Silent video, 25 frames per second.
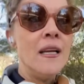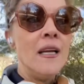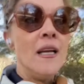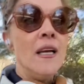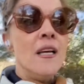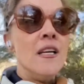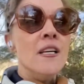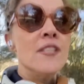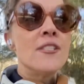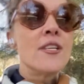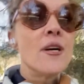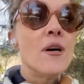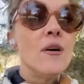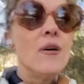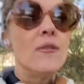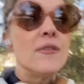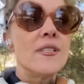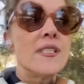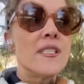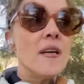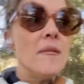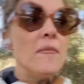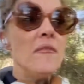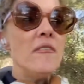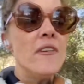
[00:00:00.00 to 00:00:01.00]
So
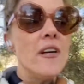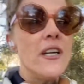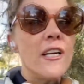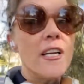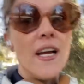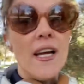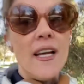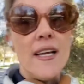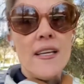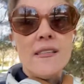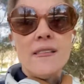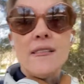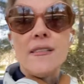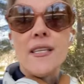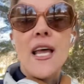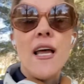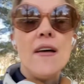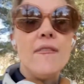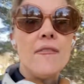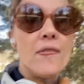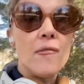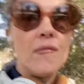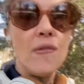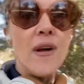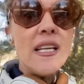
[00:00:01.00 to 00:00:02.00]
some of our guys have a
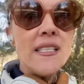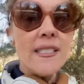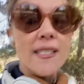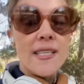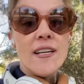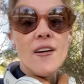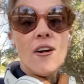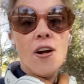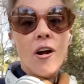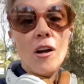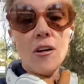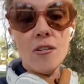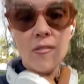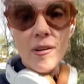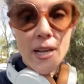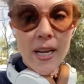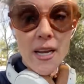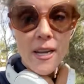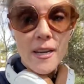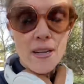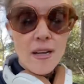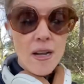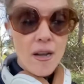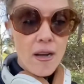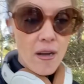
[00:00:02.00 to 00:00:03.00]
resting heart
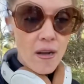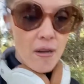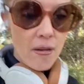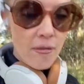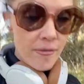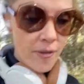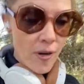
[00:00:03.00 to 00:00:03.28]
rate of